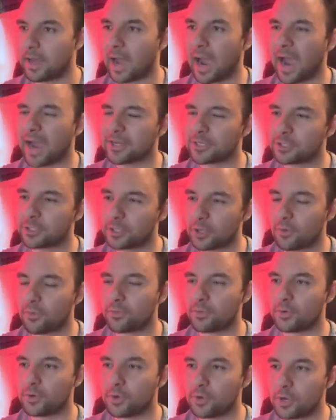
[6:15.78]
I
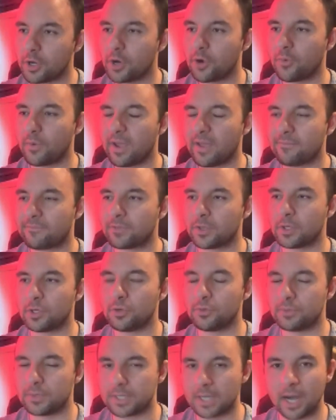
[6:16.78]
don't know if the
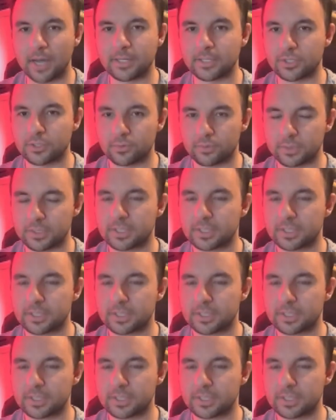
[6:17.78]
new dinosaur